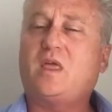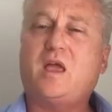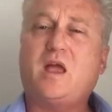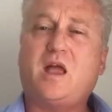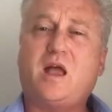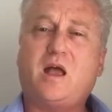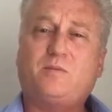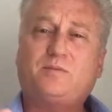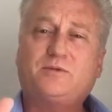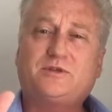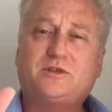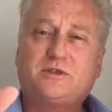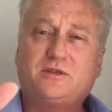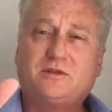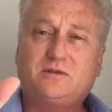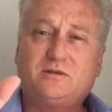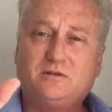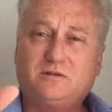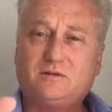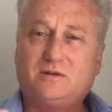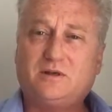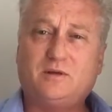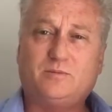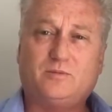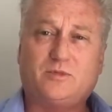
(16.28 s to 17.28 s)

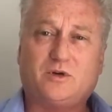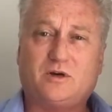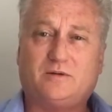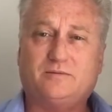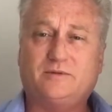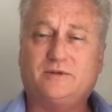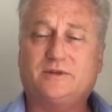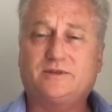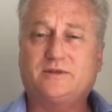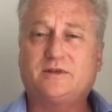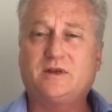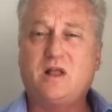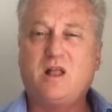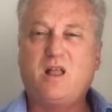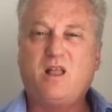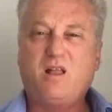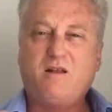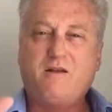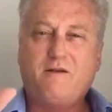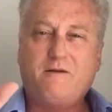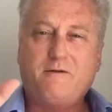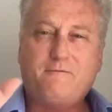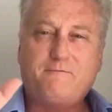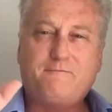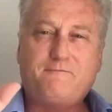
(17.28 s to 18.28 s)
Absolutely marvelous.
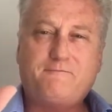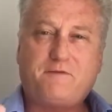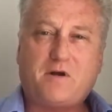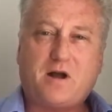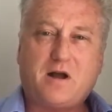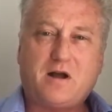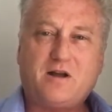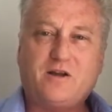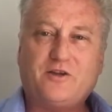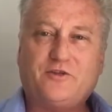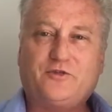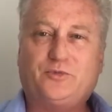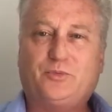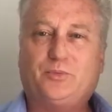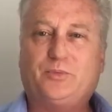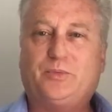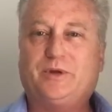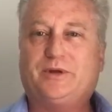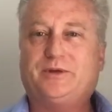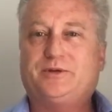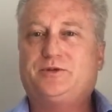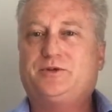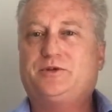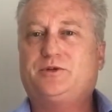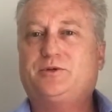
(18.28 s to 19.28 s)
5
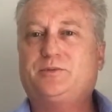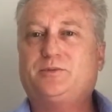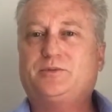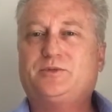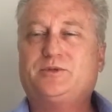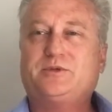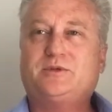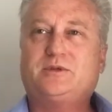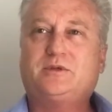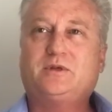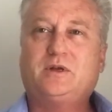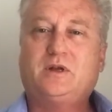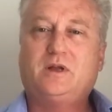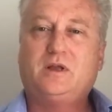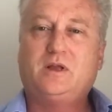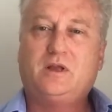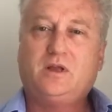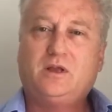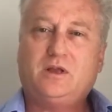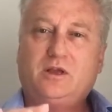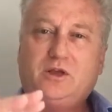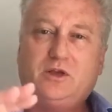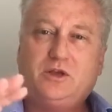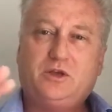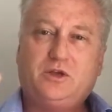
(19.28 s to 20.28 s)
bedrooms,
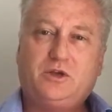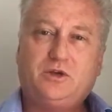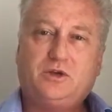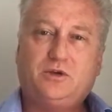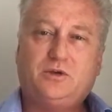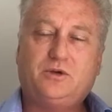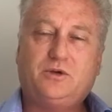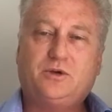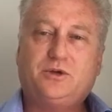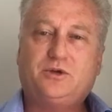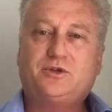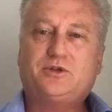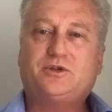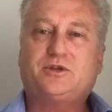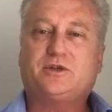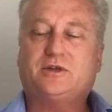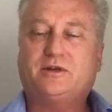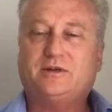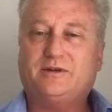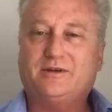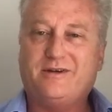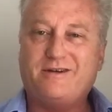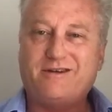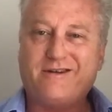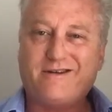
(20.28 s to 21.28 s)
huge,
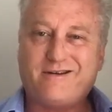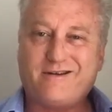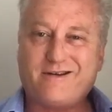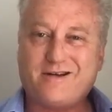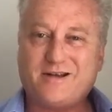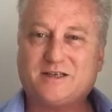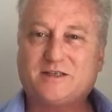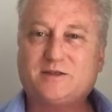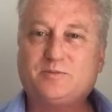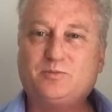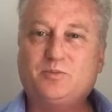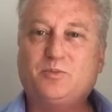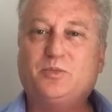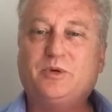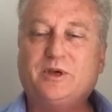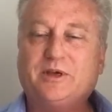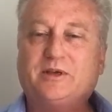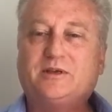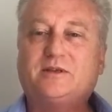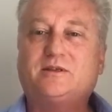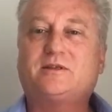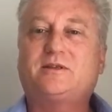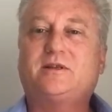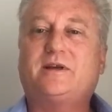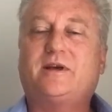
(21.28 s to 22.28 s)
nice big
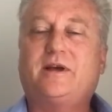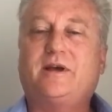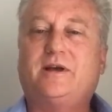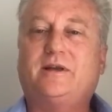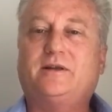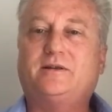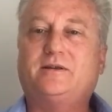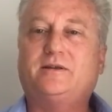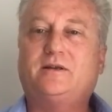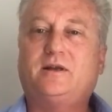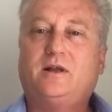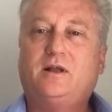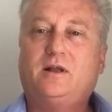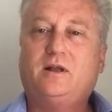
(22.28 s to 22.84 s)
stand.